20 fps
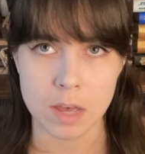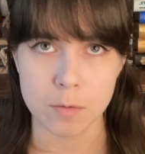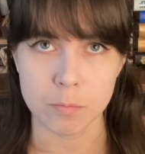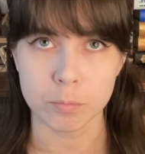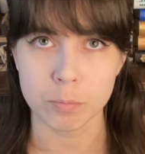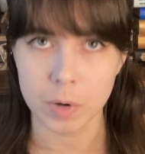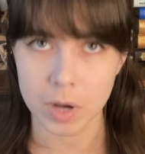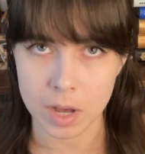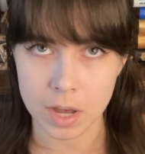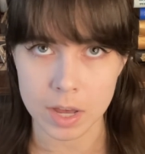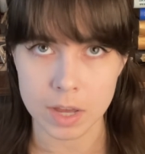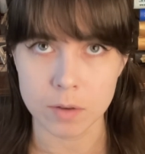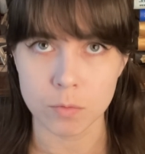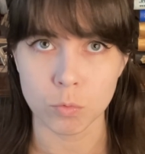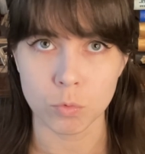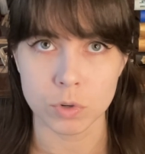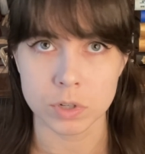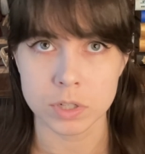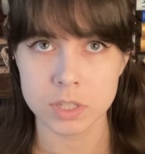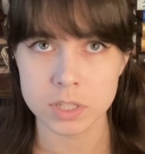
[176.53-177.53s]
But
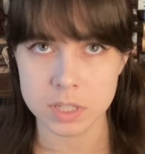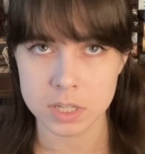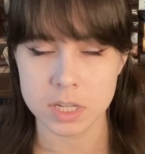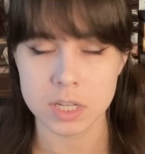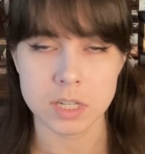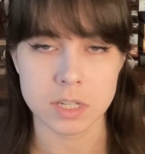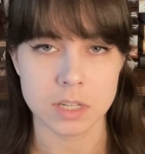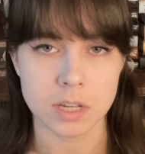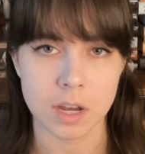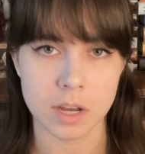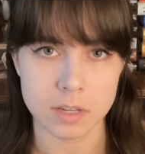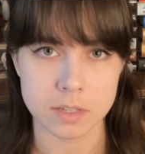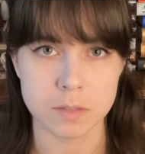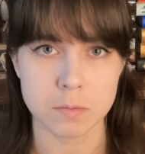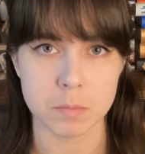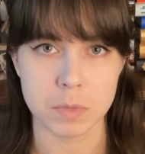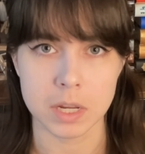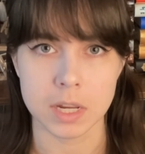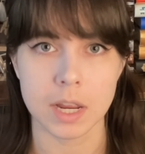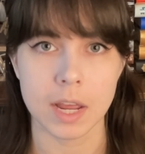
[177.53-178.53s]
once he does
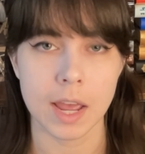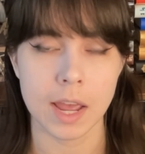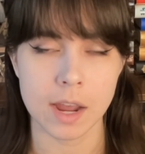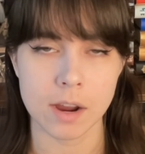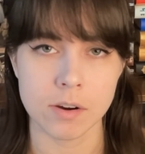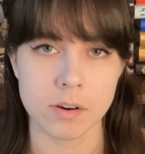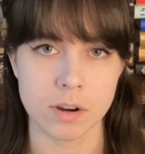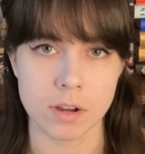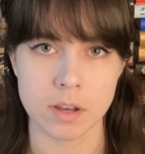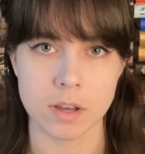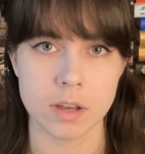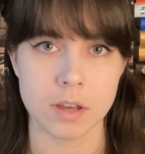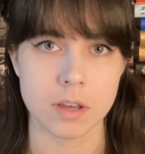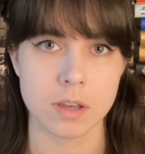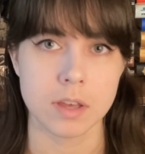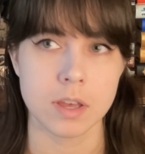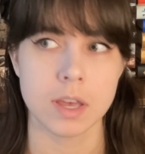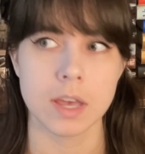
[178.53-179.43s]
meet Hera